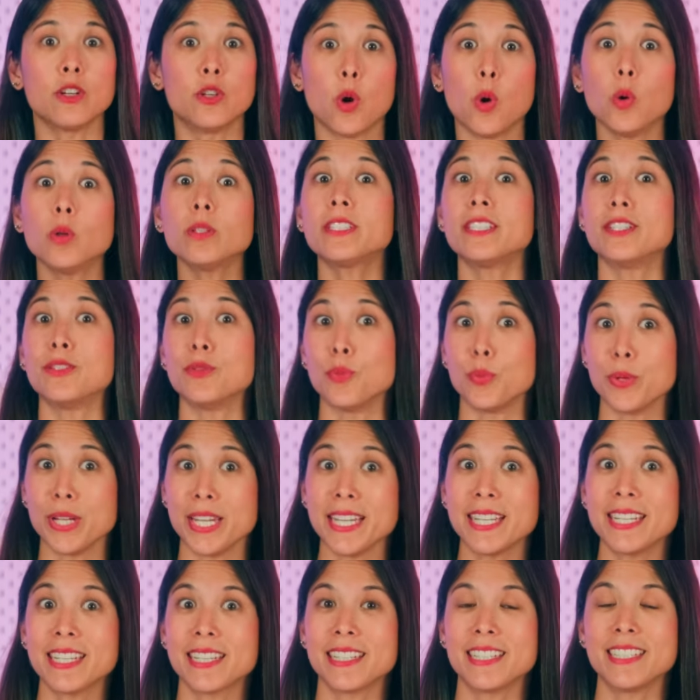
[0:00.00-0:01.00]
Golden
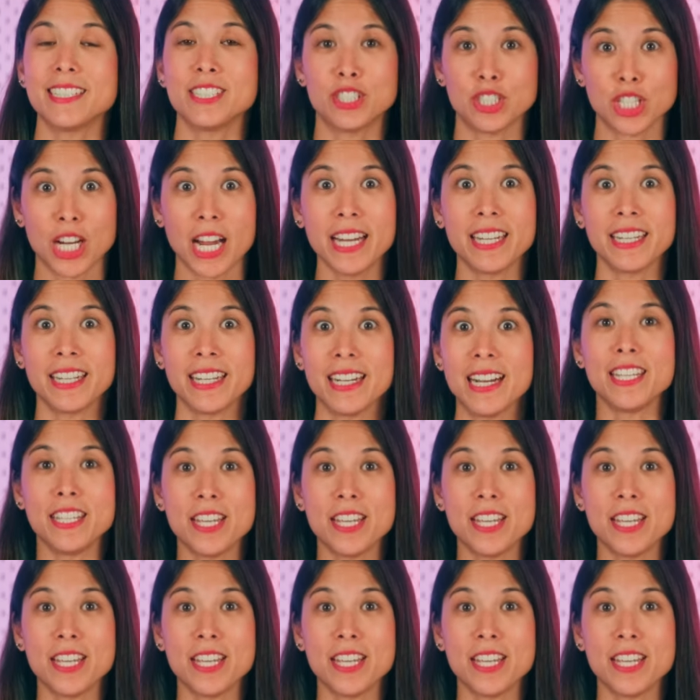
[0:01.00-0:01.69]
Week in China.